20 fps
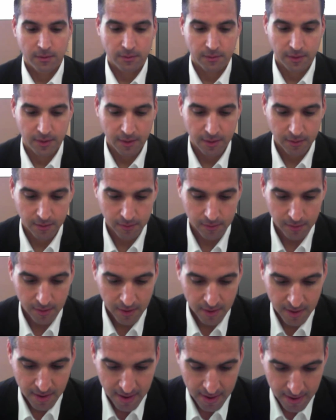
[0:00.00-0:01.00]
Okay.
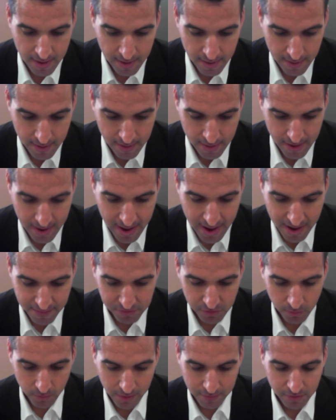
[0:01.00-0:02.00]

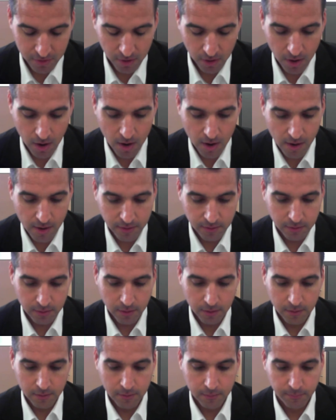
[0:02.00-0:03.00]
Have you ever
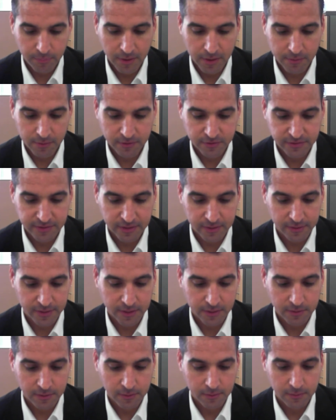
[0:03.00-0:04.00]
gone
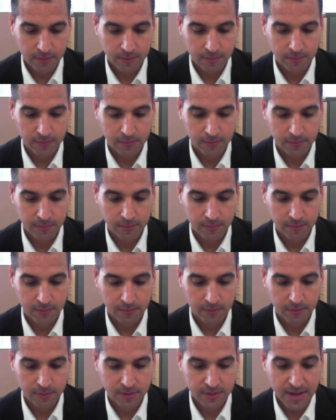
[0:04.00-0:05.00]
parasailing?
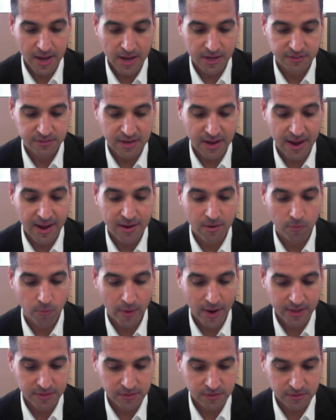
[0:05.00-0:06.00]
Yes, I
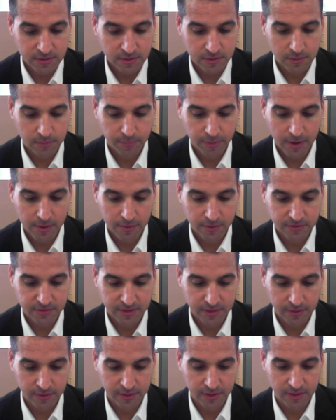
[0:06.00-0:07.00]
went
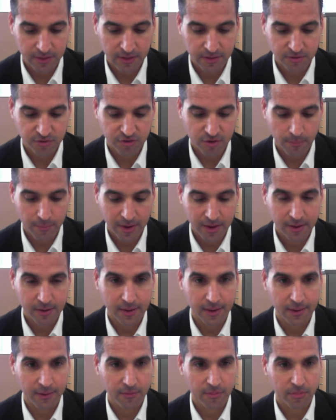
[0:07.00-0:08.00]
parasailing in
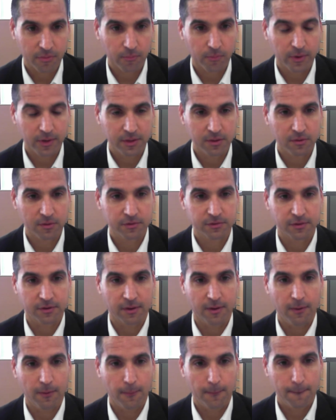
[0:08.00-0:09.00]
Jamaica three years
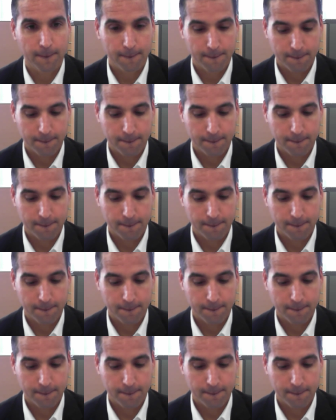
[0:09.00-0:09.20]
ago.